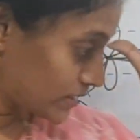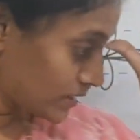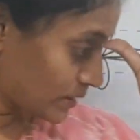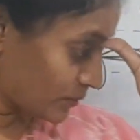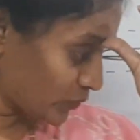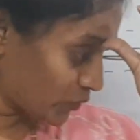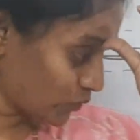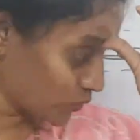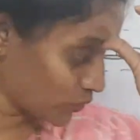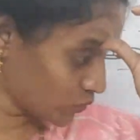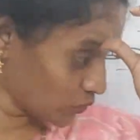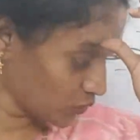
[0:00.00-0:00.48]

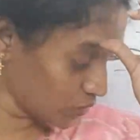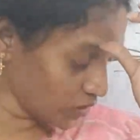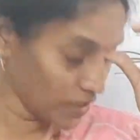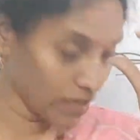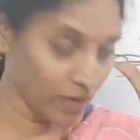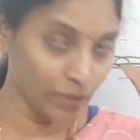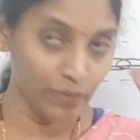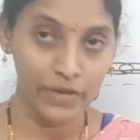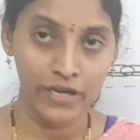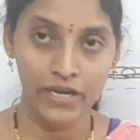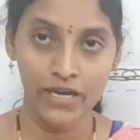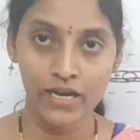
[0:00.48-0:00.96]
about
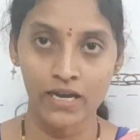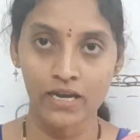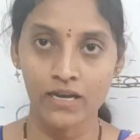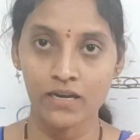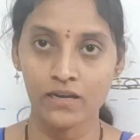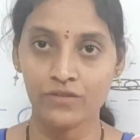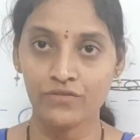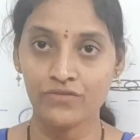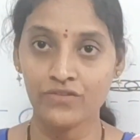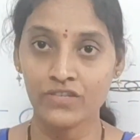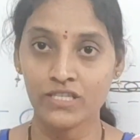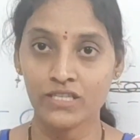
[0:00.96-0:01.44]
chemical
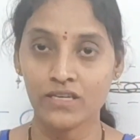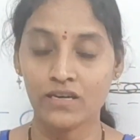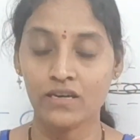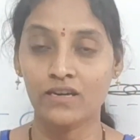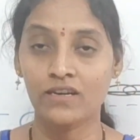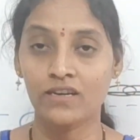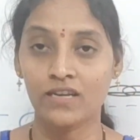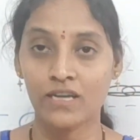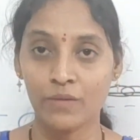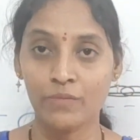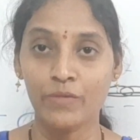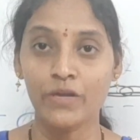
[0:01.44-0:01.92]

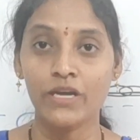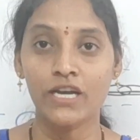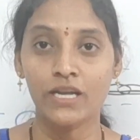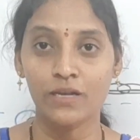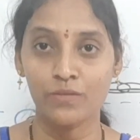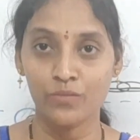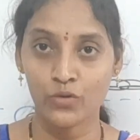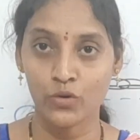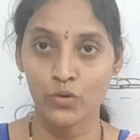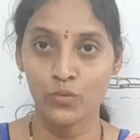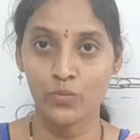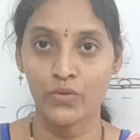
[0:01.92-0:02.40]

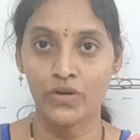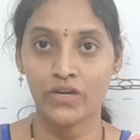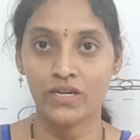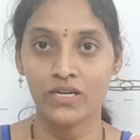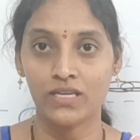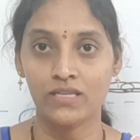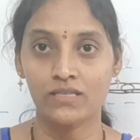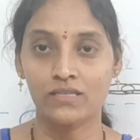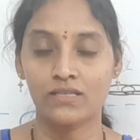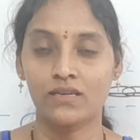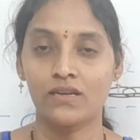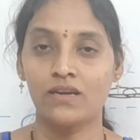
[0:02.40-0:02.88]

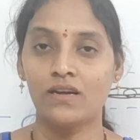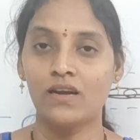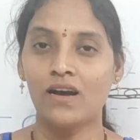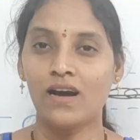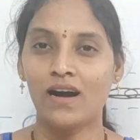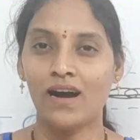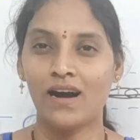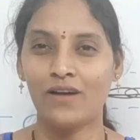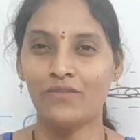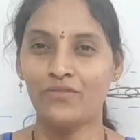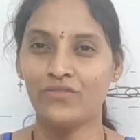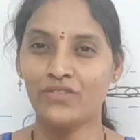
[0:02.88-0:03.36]
properties.
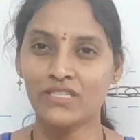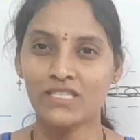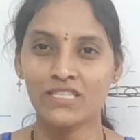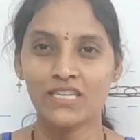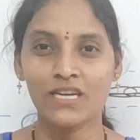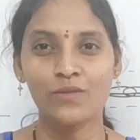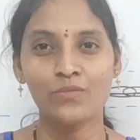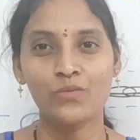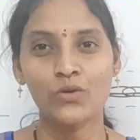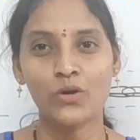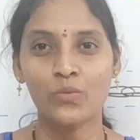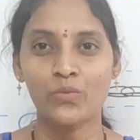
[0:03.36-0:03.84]
Physical
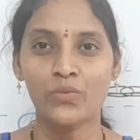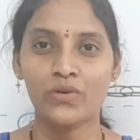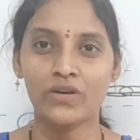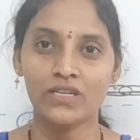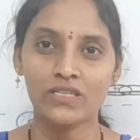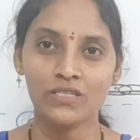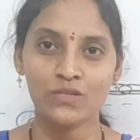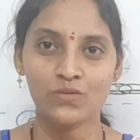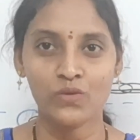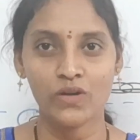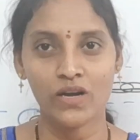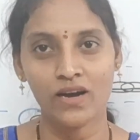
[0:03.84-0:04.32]

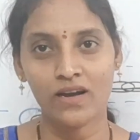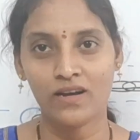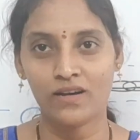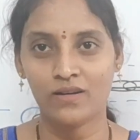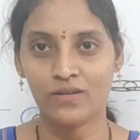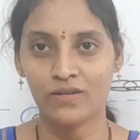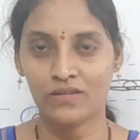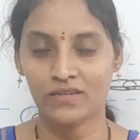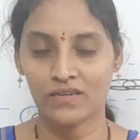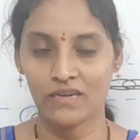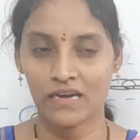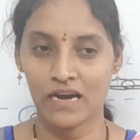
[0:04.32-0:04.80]
properties, we
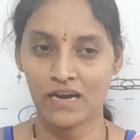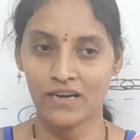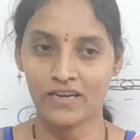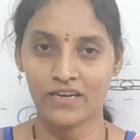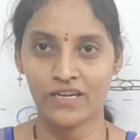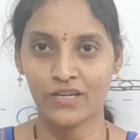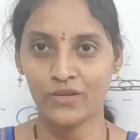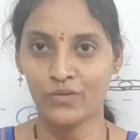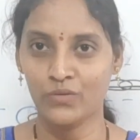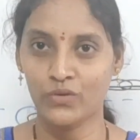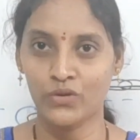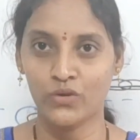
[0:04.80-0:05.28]
are
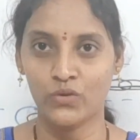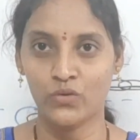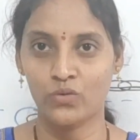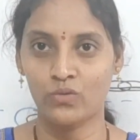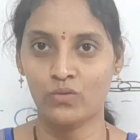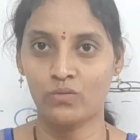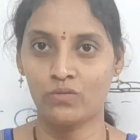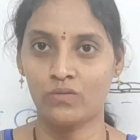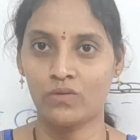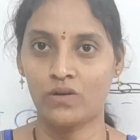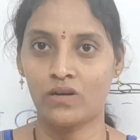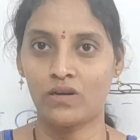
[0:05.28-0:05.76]
already we
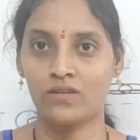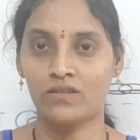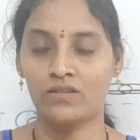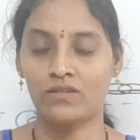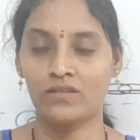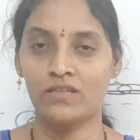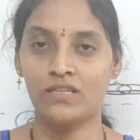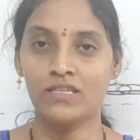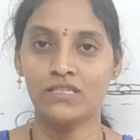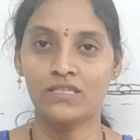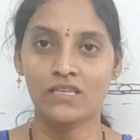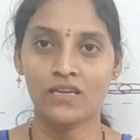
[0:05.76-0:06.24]
know
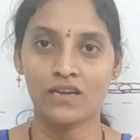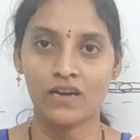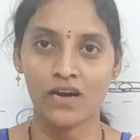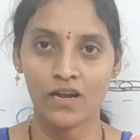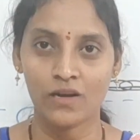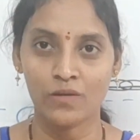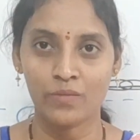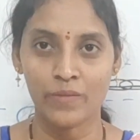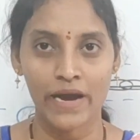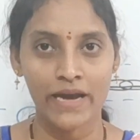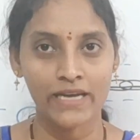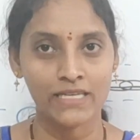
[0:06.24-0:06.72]
these are
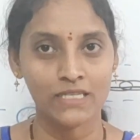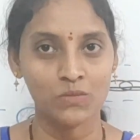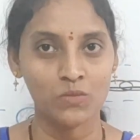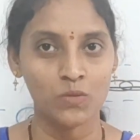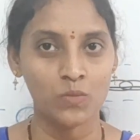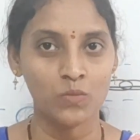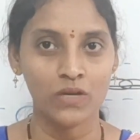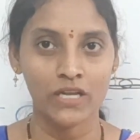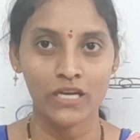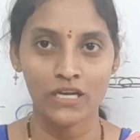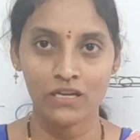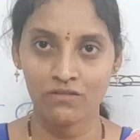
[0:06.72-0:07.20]
all maximum
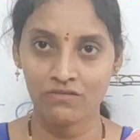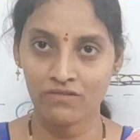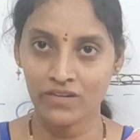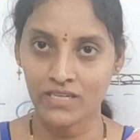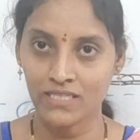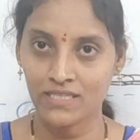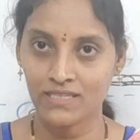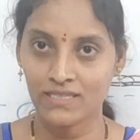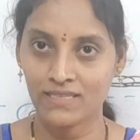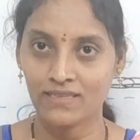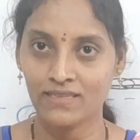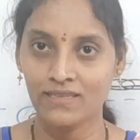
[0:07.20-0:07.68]

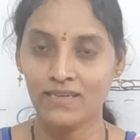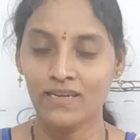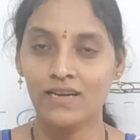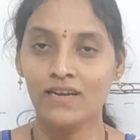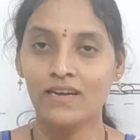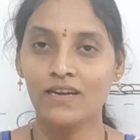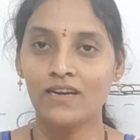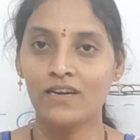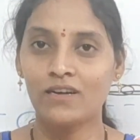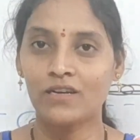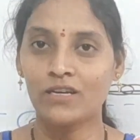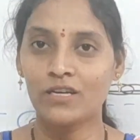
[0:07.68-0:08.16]
liquids.
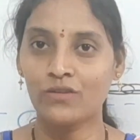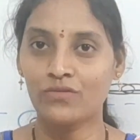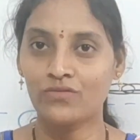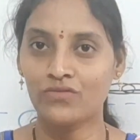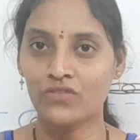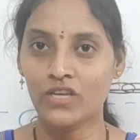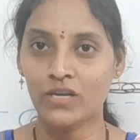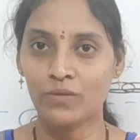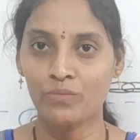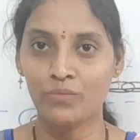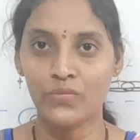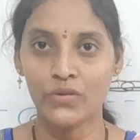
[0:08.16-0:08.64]
If
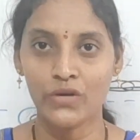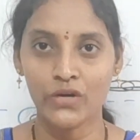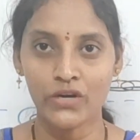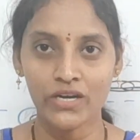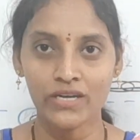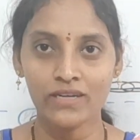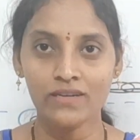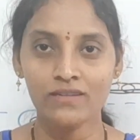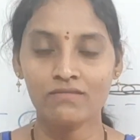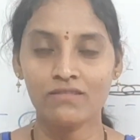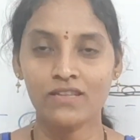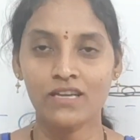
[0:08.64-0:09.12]
they
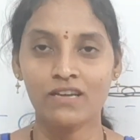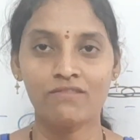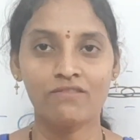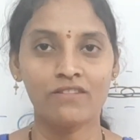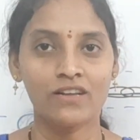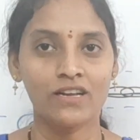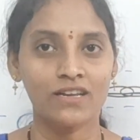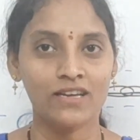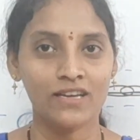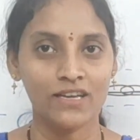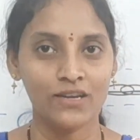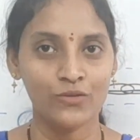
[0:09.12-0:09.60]
burn, they
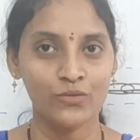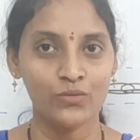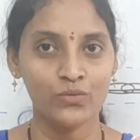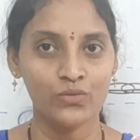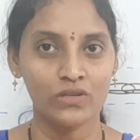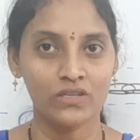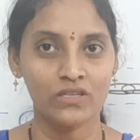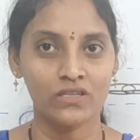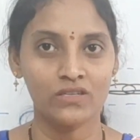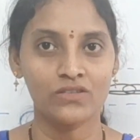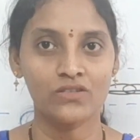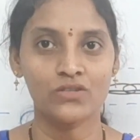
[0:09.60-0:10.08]
will give
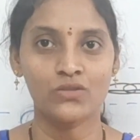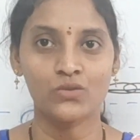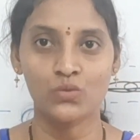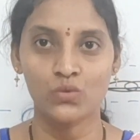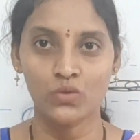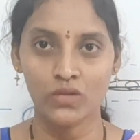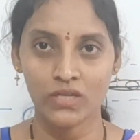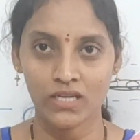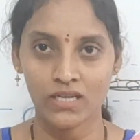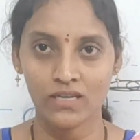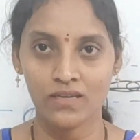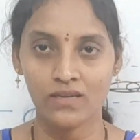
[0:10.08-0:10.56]

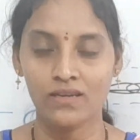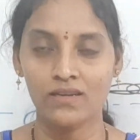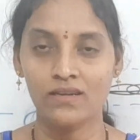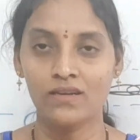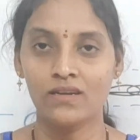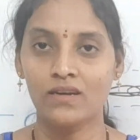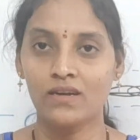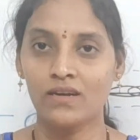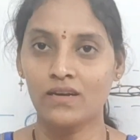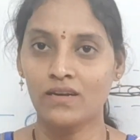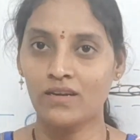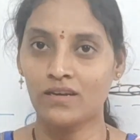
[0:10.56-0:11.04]
sooty
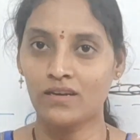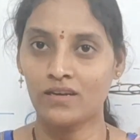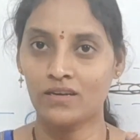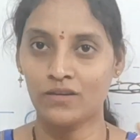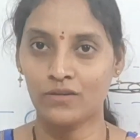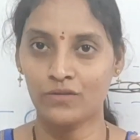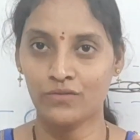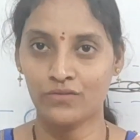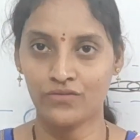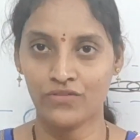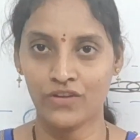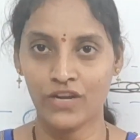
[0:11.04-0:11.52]

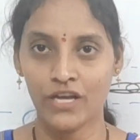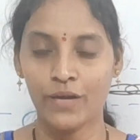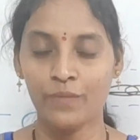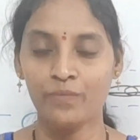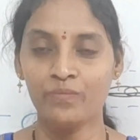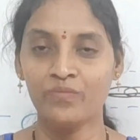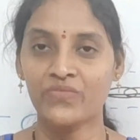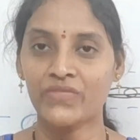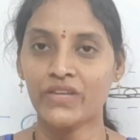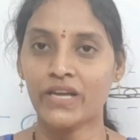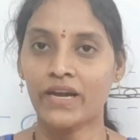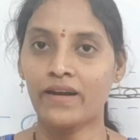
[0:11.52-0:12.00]
flame,
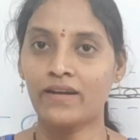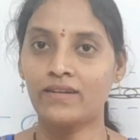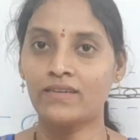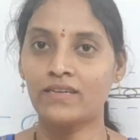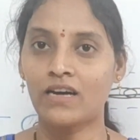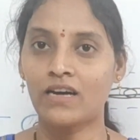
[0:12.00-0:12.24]
and